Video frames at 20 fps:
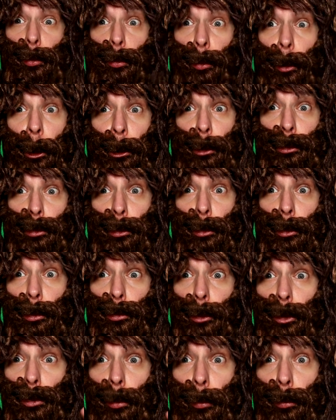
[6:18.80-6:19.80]
What?
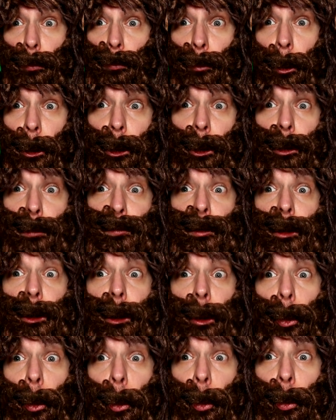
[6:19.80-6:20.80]
They don't make it back
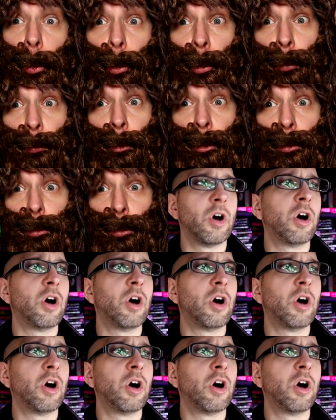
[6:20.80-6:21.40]
home?